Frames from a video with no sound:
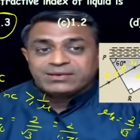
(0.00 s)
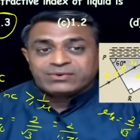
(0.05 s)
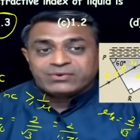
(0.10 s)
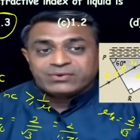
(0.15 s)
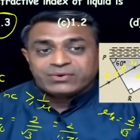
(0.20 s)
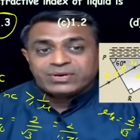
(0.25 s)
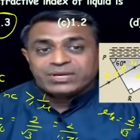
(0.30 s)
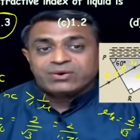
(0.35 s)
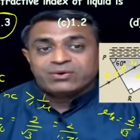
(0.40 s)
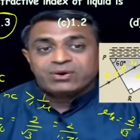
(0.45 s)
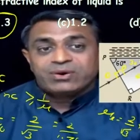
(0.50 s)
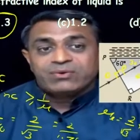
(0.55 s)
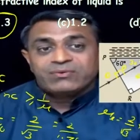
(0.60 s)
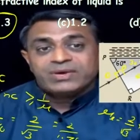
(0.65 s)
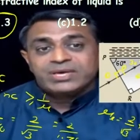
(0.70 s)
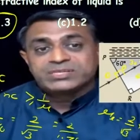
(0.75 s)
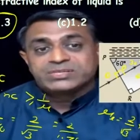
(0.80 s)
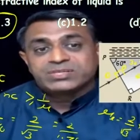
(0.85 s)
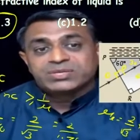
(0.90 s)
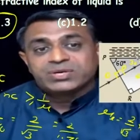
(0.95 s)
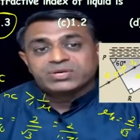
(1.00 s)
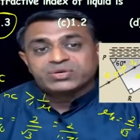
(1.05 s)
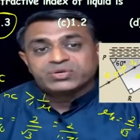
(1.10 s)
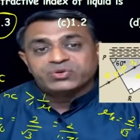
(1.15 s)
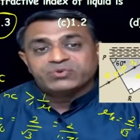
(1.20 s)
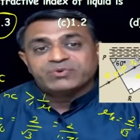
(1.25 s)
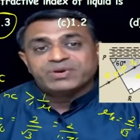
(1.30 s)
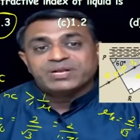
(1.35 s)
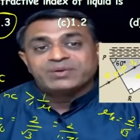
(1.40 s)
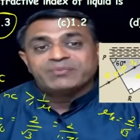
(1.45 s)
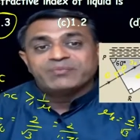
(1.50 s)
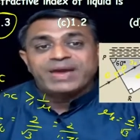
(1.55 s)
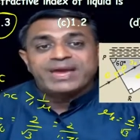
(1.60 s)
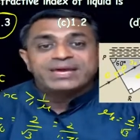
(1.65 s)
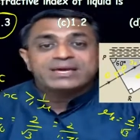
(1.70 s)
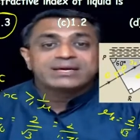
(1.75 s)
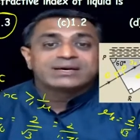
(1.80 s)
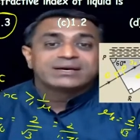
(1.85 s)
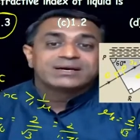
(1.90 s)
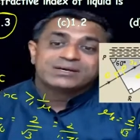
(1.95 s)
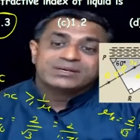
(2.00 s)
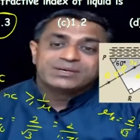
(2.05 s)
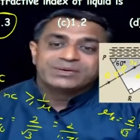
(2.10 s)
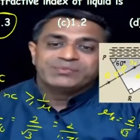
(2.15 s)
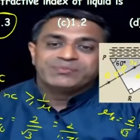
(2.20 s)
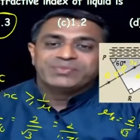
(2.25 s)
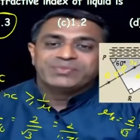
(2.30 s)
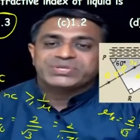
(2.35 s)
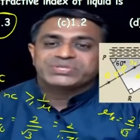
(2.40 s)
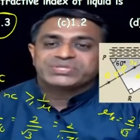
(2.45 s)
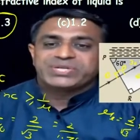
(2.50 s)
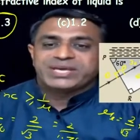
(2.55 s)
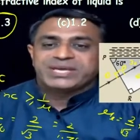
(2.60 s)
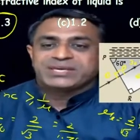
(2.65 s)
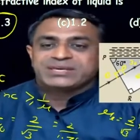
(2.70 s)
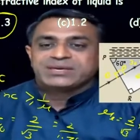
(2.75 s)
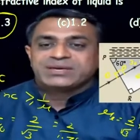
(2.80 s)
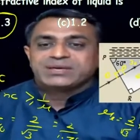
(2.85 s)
Okay, always you will make mistake.